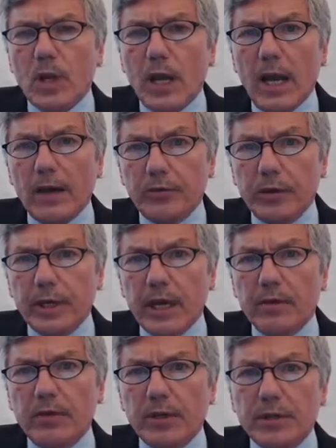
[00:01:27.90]
After I
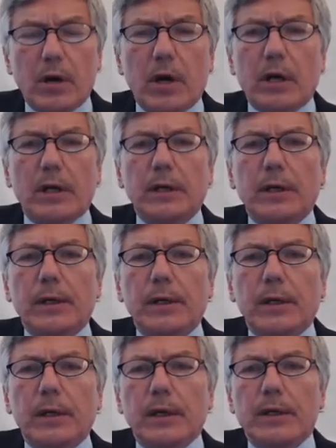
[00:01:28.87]
gave the talk,
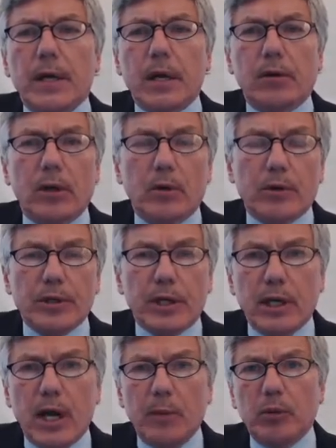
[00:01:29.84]
not only was
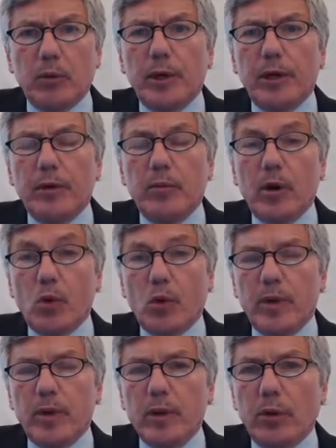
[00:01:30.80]
I complimented by
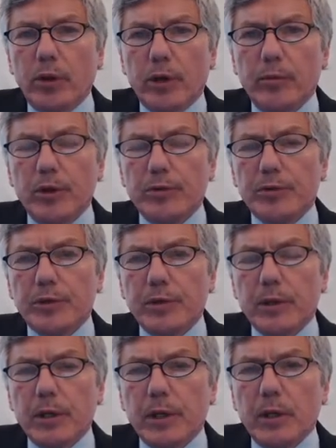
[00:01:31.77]
more people than I'm used to,